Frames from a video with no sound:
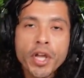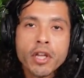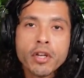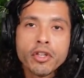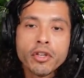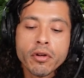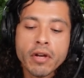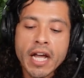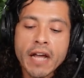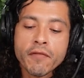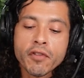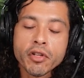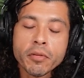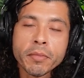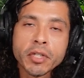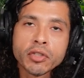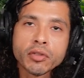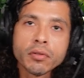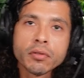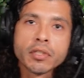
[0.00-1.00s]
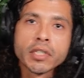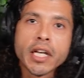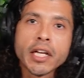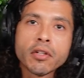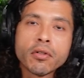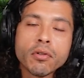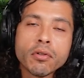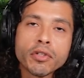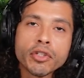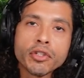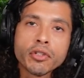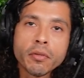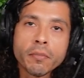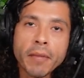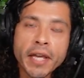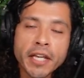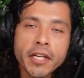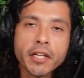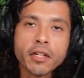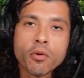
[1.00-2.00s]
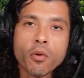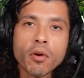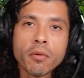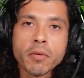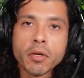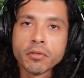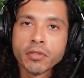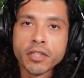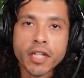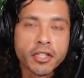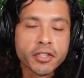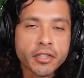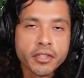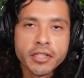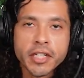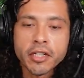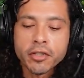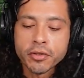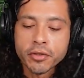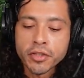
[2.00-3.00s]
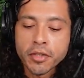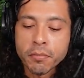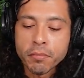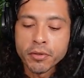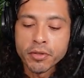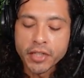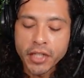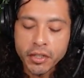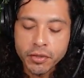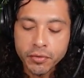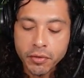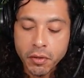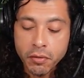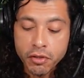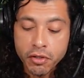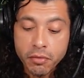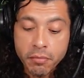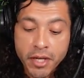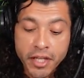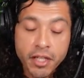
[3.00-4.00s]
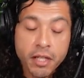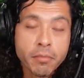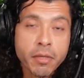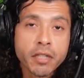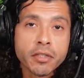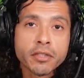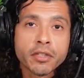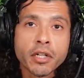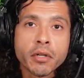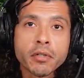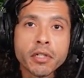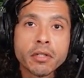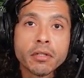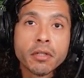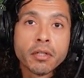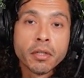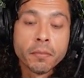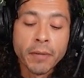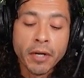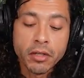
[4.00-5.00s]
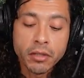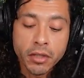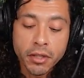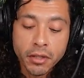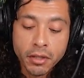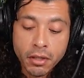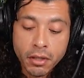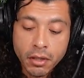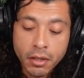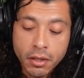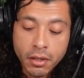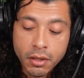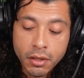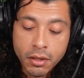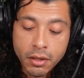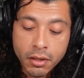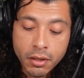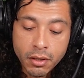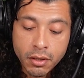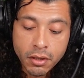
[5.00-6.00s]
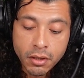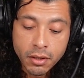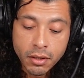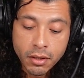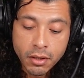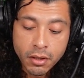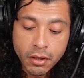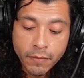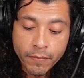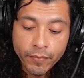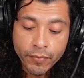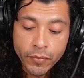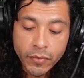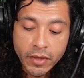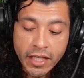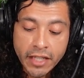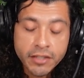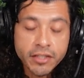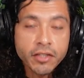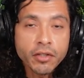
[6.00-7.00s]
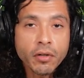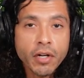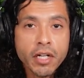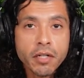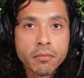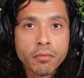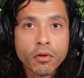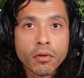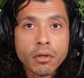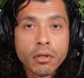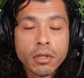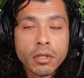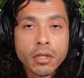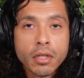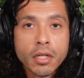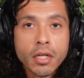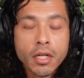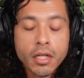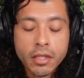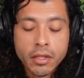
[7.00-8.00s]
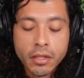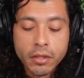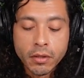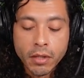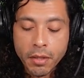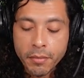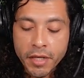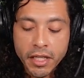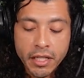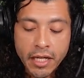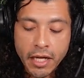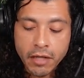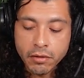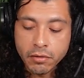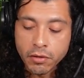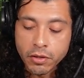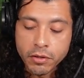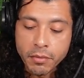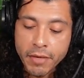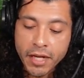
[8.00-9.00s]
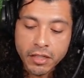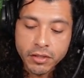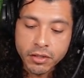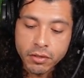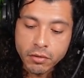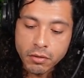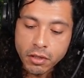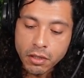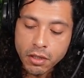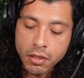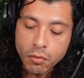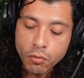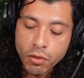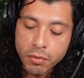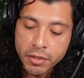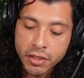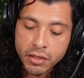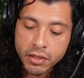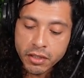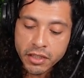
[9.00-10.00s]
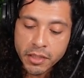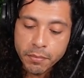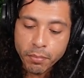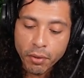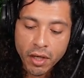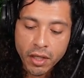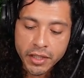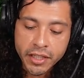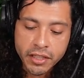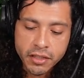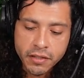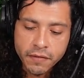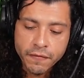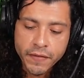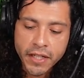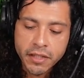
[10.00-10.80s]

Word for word: When you're having your menstrual cycle, you're making hormones, not just estrogen, progesterone, you're making melatonin, apparently. That's incredible. I mean, imagine a woman's sleep probably